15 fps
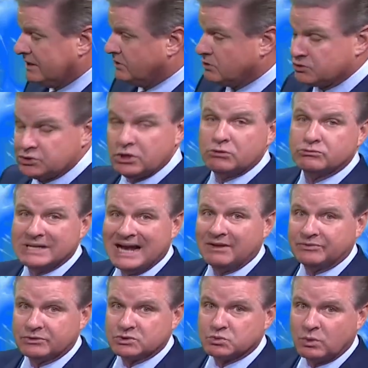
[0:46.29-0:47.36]
and there's no
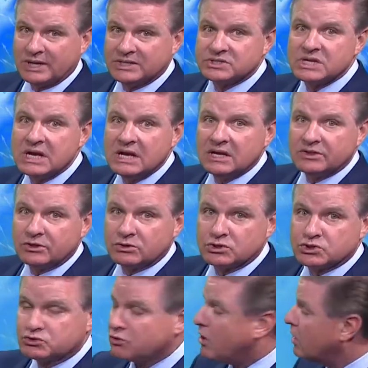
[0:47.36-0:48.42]
doubt there's winds that are
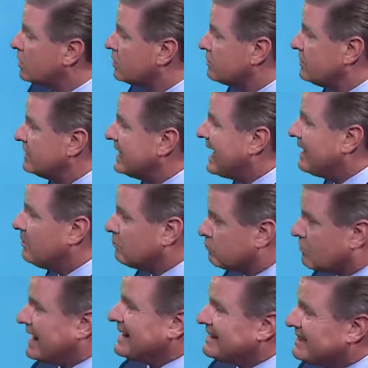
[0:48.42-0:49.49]
stronger than that
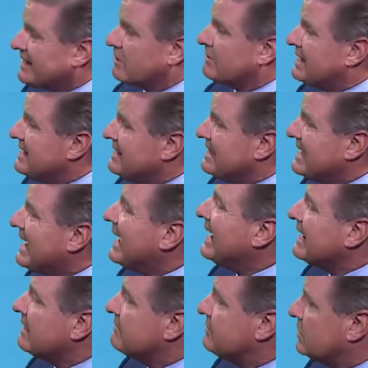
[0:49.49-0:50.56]
right there in the
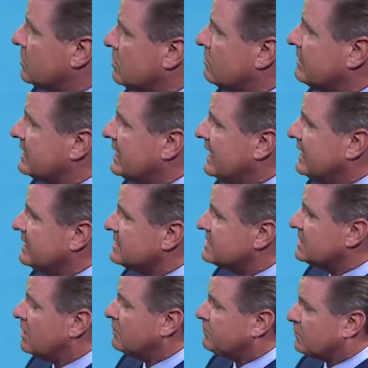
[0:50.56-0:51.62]
eye of the hurricane
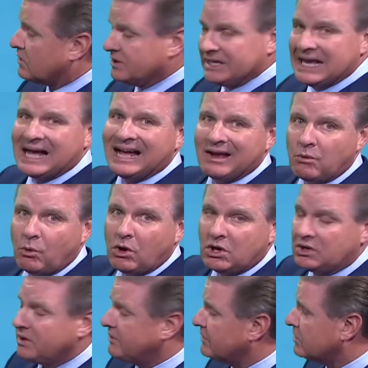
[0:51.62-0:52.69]
itself, or on the eye
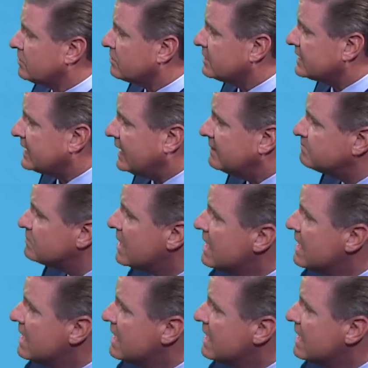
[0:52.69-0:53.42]
wall of the hurricane.